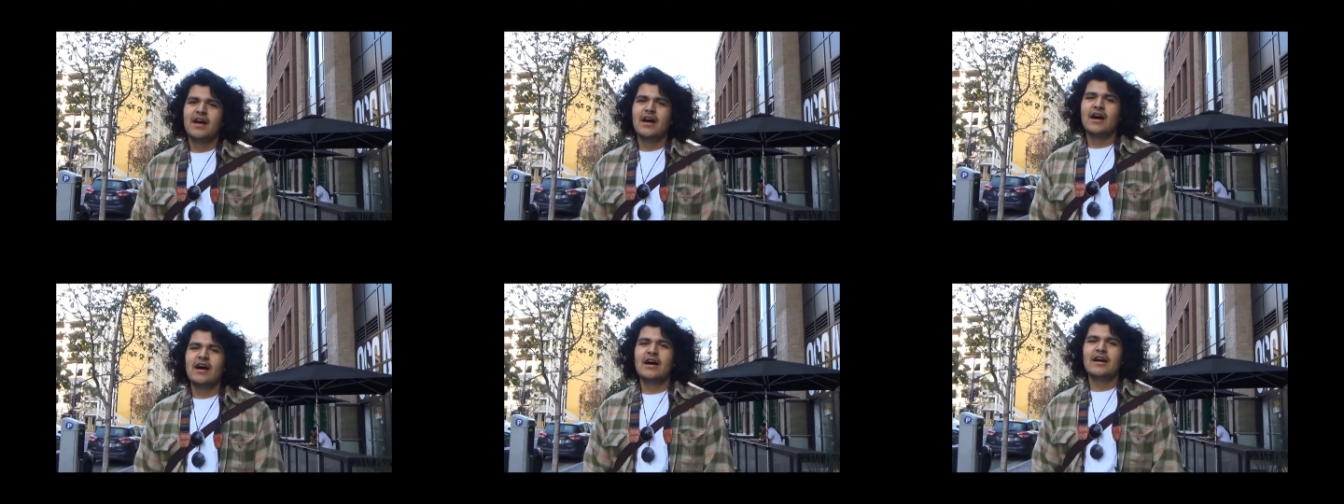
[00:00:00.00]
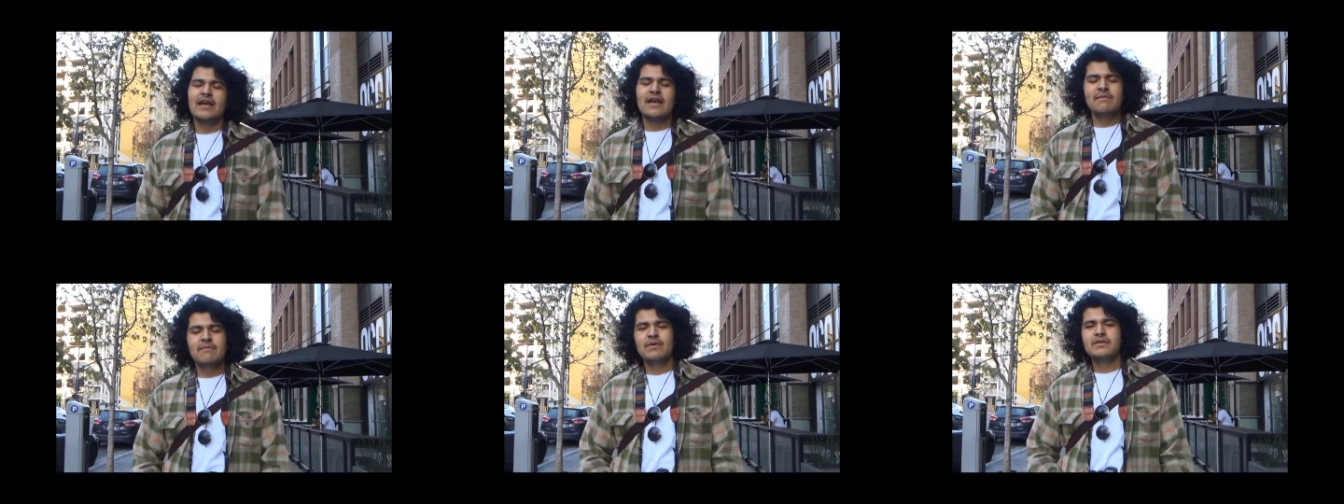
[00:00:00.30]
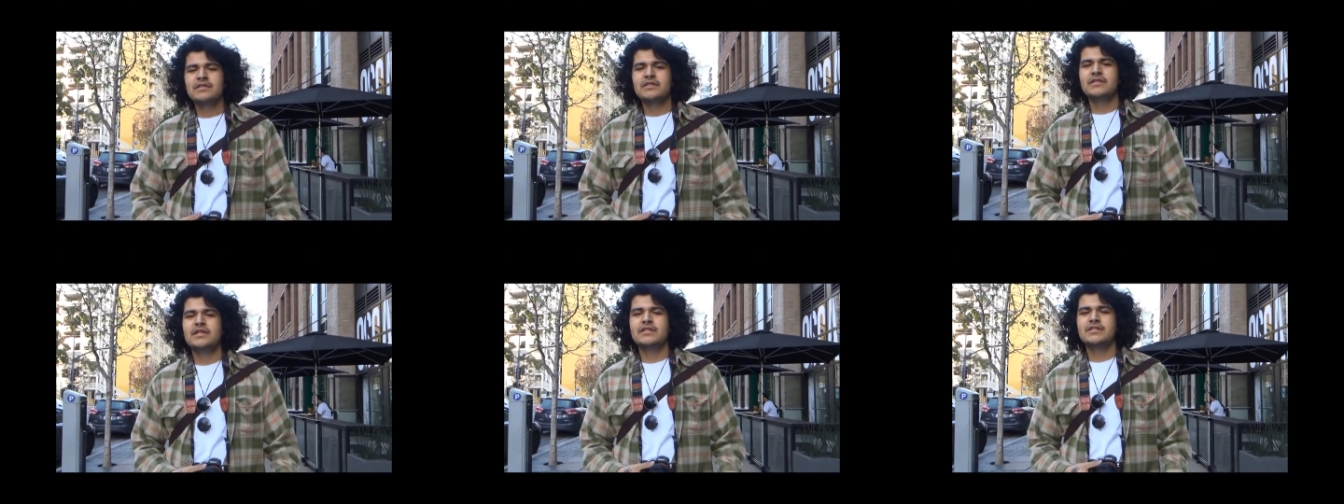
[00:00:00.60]
Yeah,
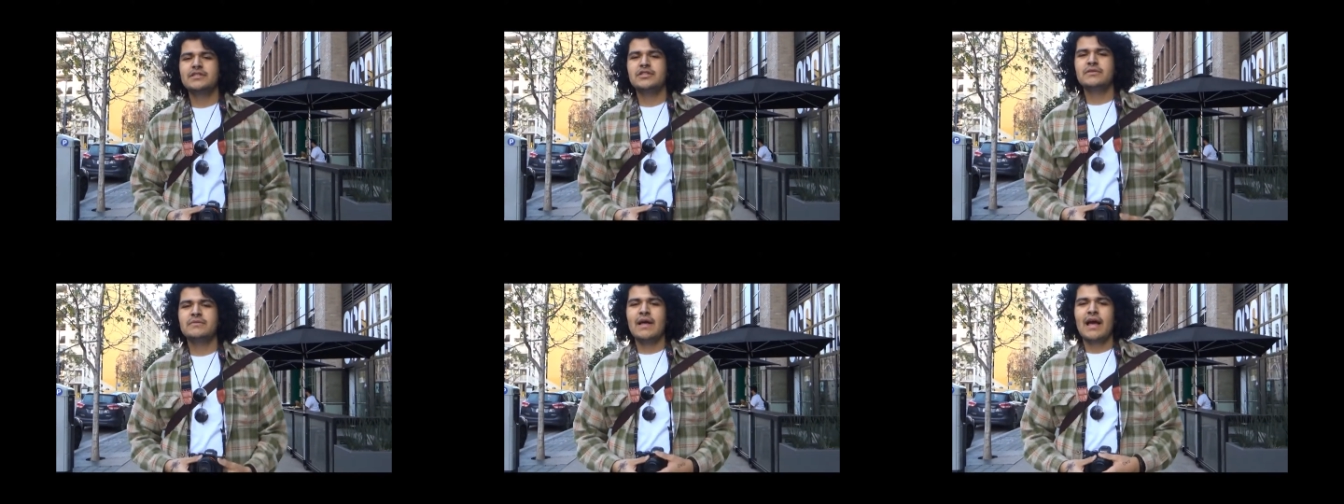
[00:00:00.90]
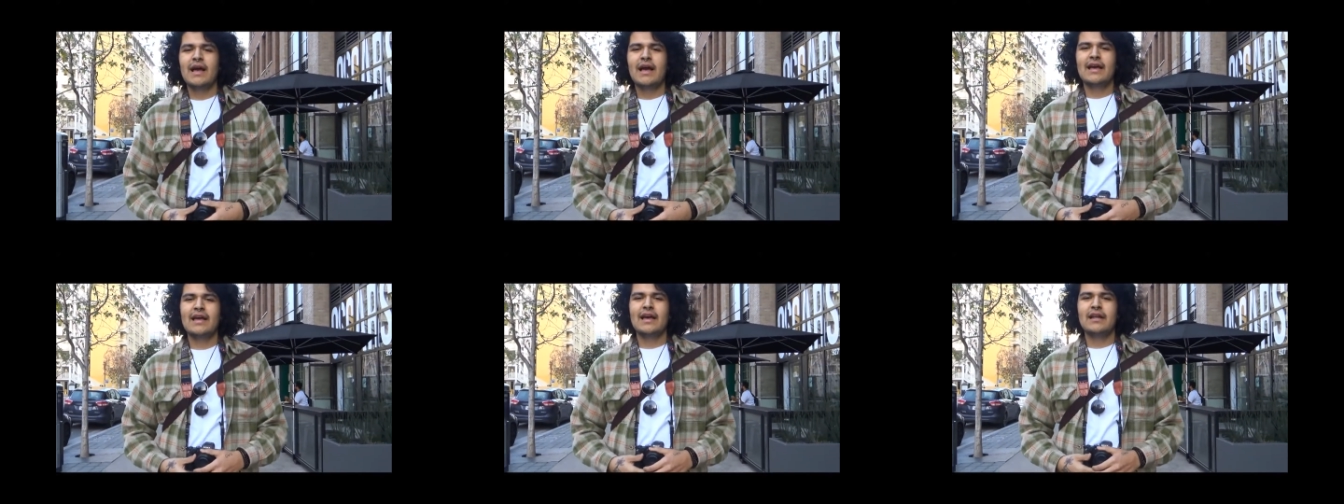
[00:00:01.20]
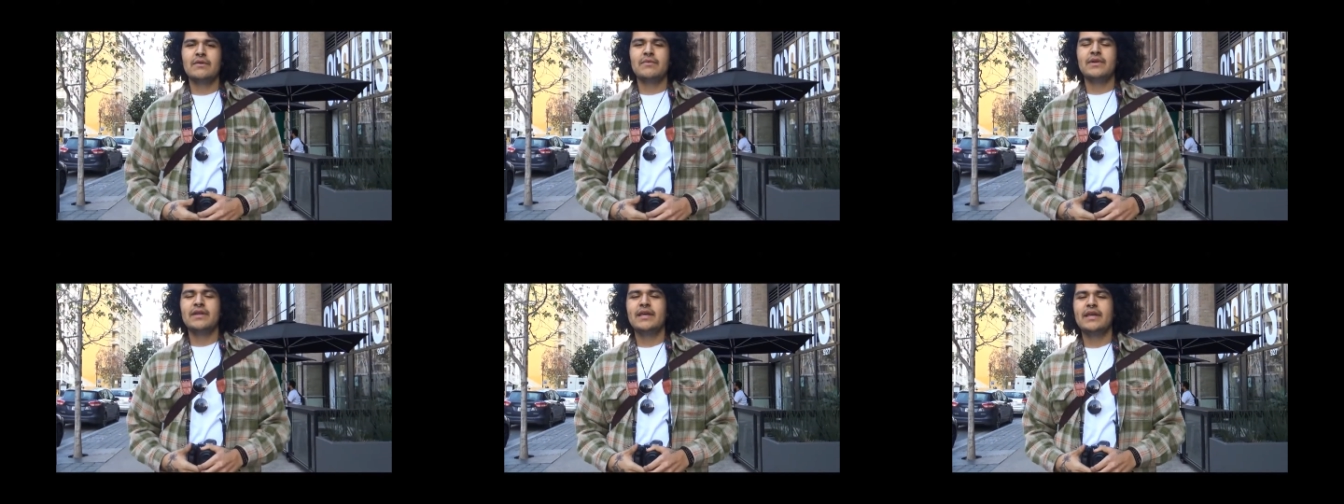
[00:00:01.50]
mostly digital. I
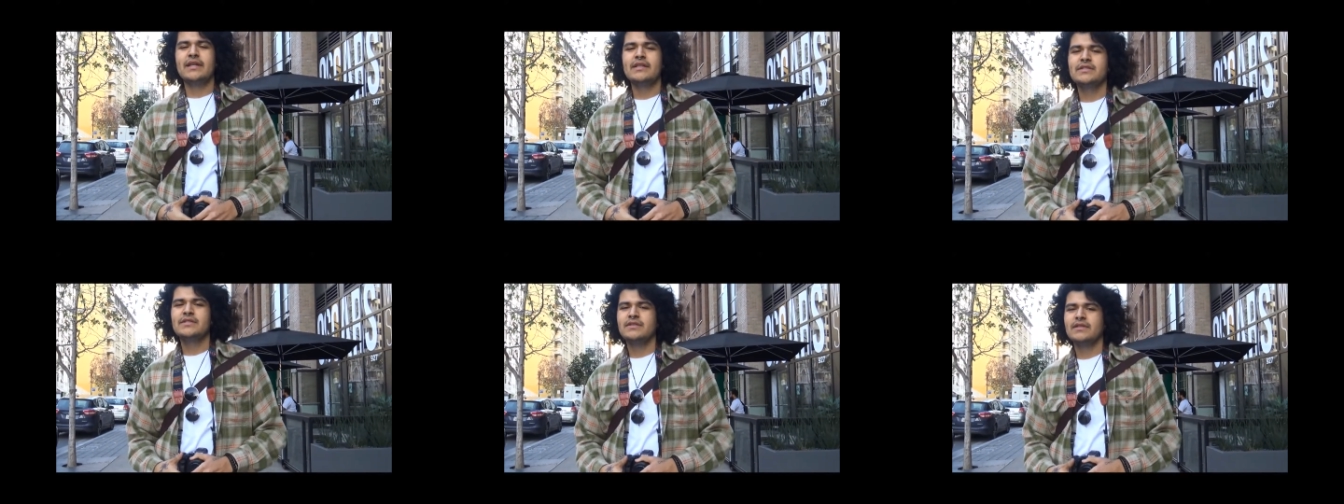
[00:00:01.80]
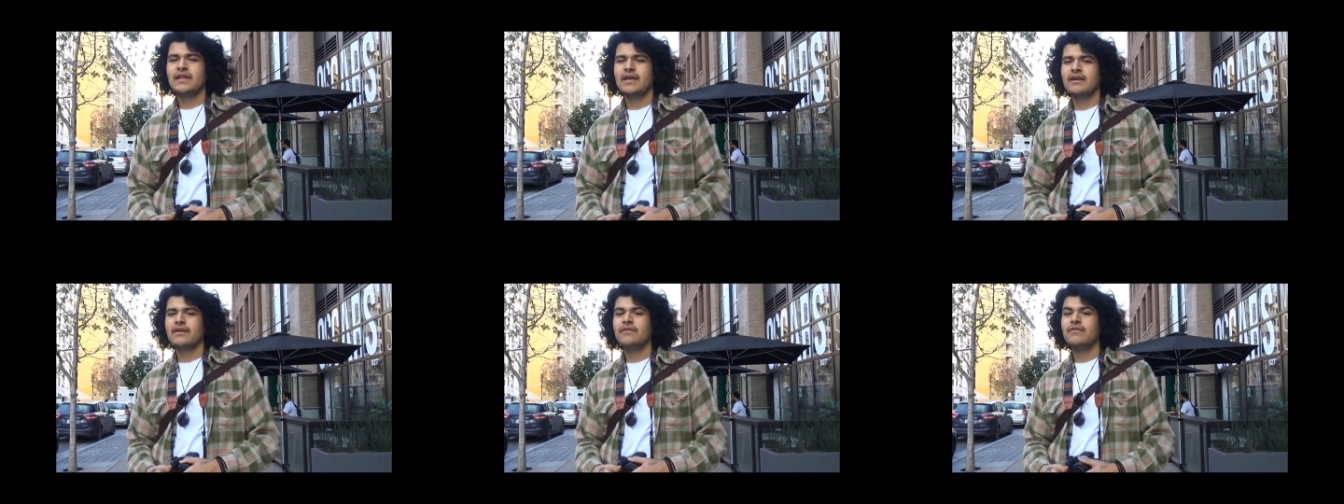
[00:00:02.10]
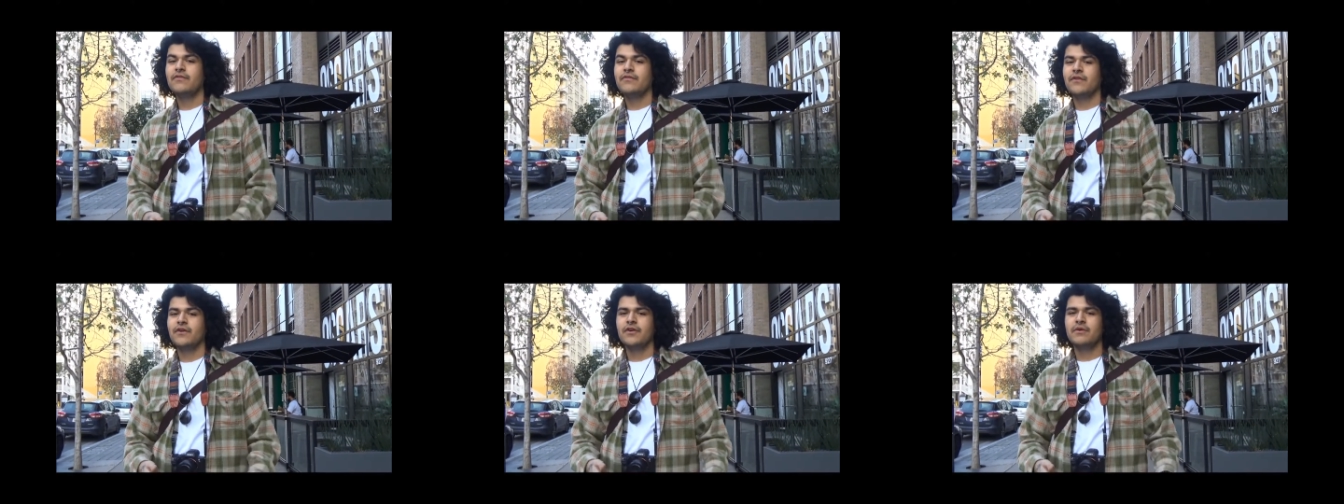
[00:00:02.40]
kind of want to get into like
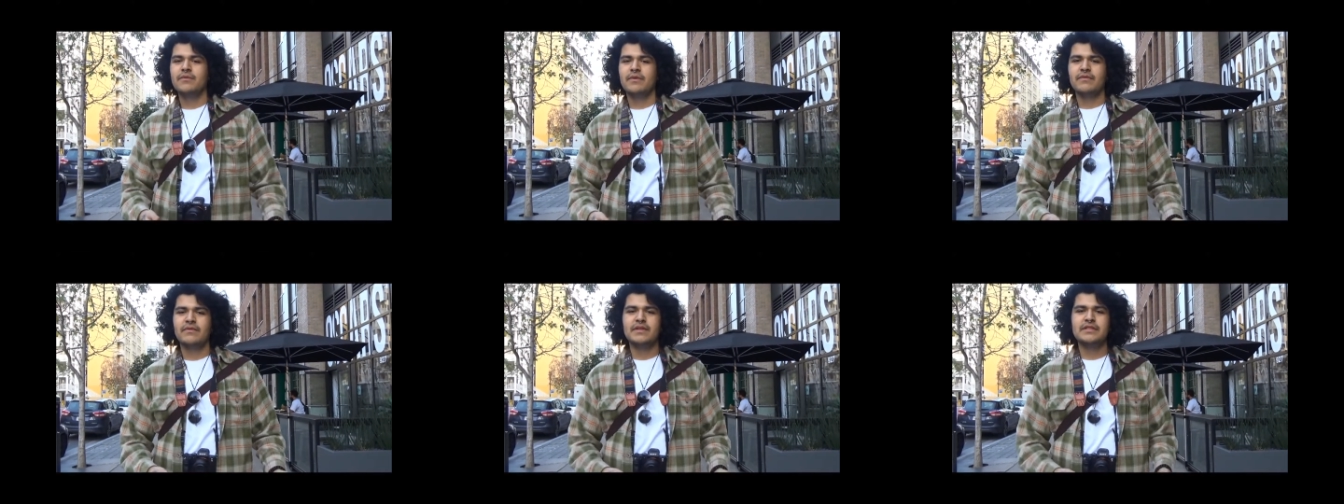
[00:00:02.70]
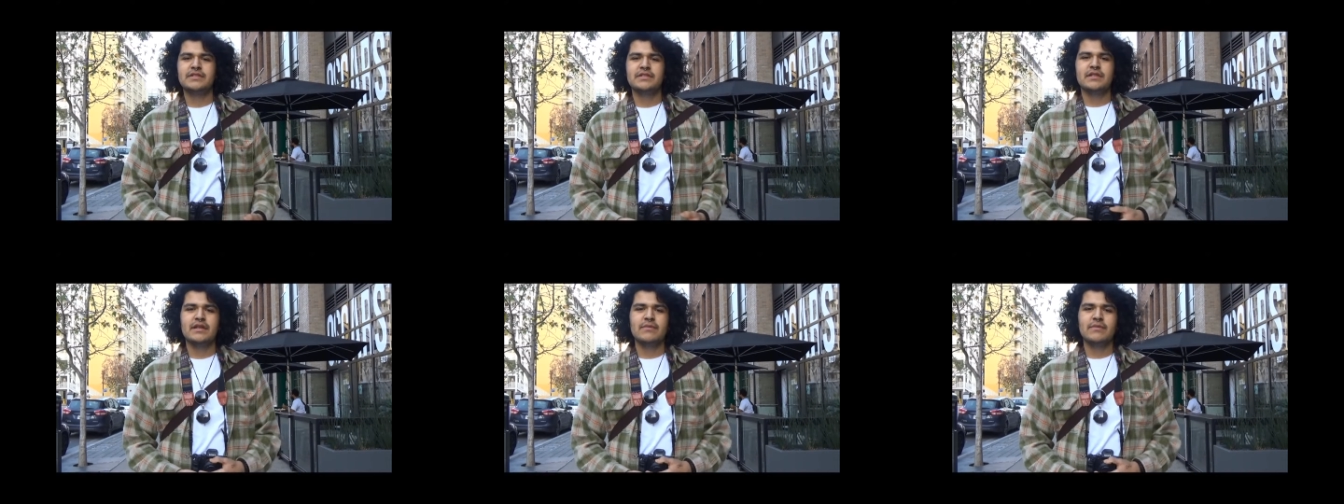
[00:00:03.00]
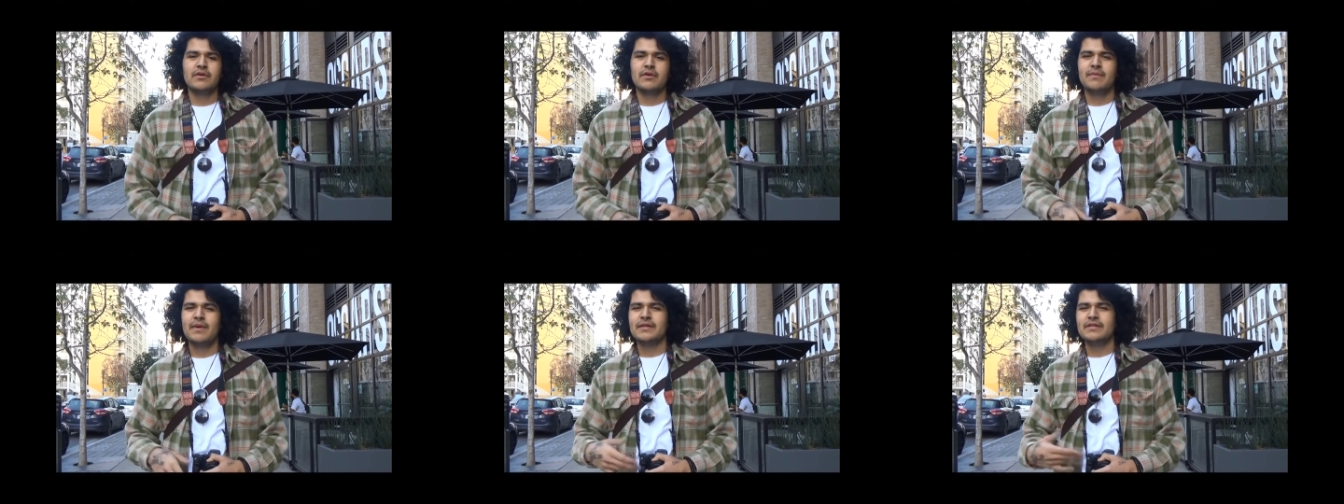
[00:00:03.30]
film eventually. I'm
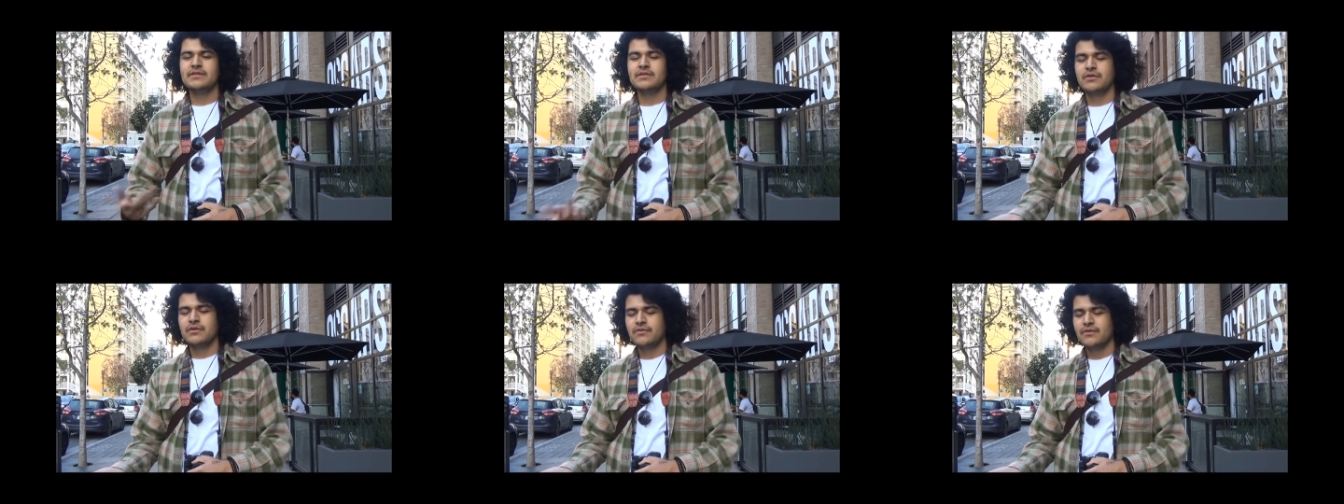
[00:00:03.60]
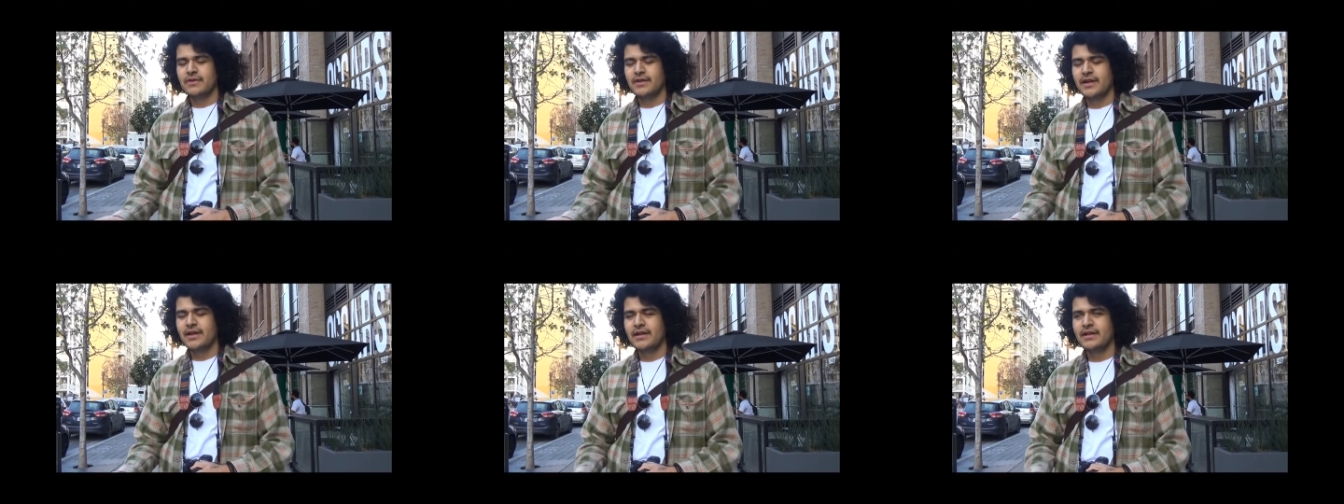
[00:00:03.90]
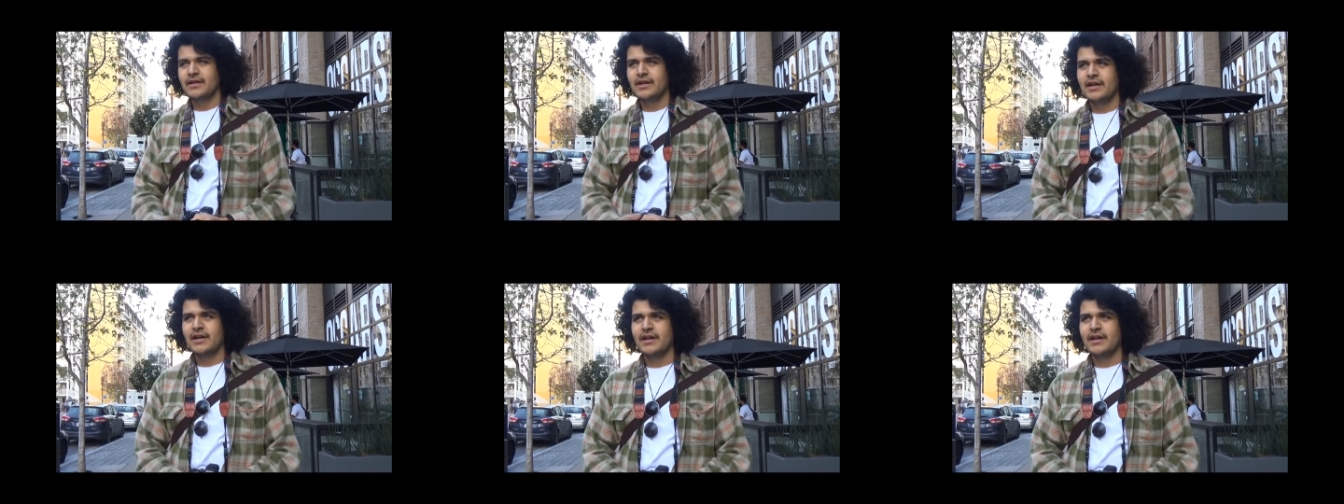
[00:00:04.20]
gonna go back to school for that.